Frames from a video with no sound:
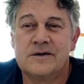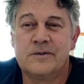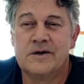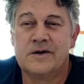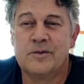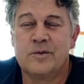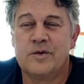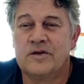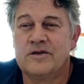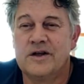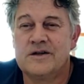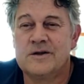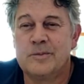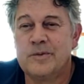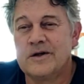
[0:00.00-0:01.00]
Even though it was
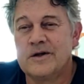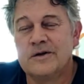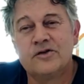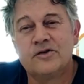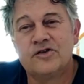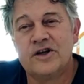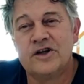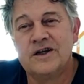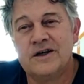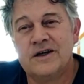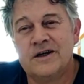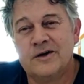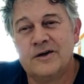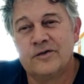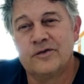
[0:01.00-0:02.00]
that typical
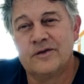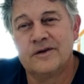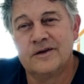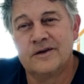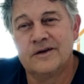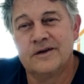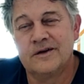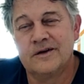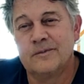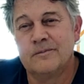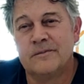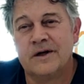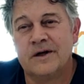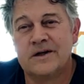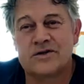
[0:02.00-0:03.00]
scene of
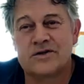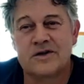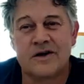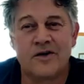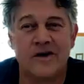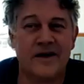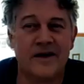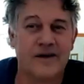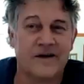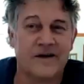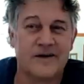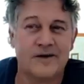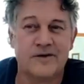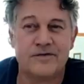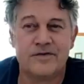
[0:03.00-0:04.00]
mothers crying,
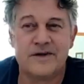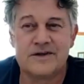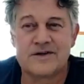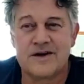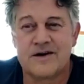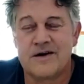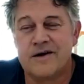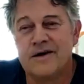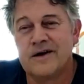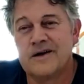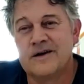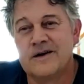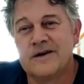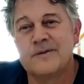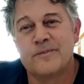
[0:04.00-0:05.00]
girlfriends
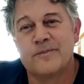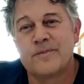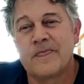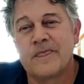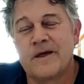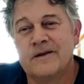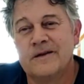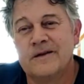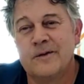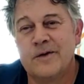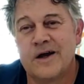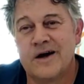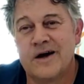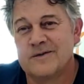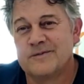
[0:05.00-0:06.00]
crying, and there we
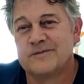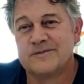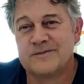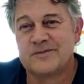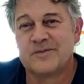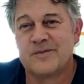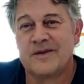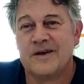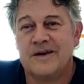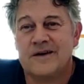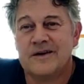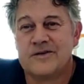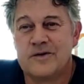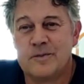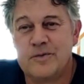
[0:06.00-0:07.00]
go,
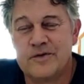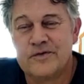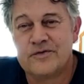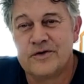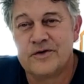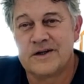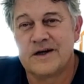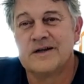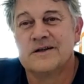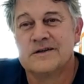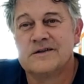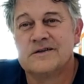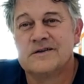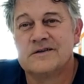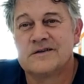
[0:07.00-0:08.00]
to Bloemfontein.
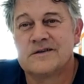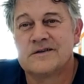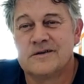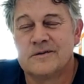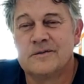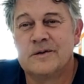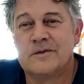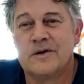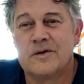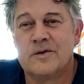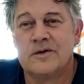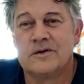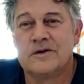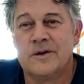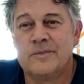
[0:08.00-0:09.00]
We were
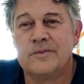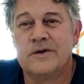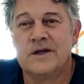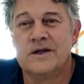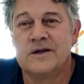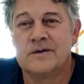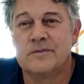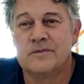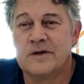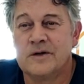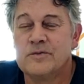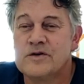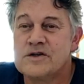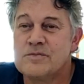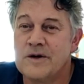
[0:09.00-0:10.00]
called up there. That
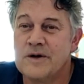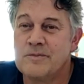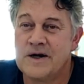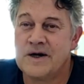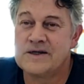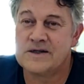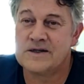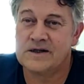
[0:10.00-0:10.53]
was my basic.